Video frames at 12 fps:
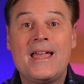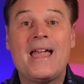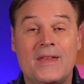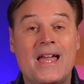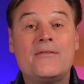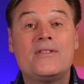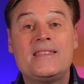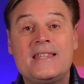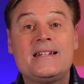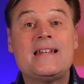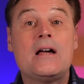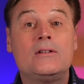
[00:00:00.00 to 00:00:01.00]

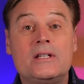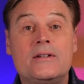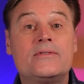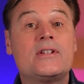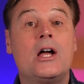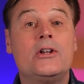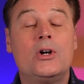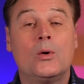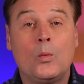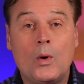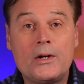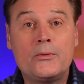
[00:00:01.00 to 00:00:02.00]
Everything now lives under
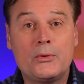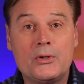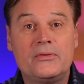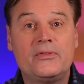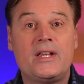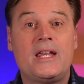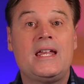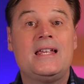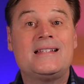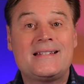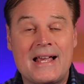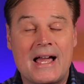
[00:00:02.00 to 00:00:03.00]
one roof
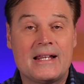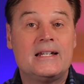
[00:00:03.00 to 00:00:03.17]
inside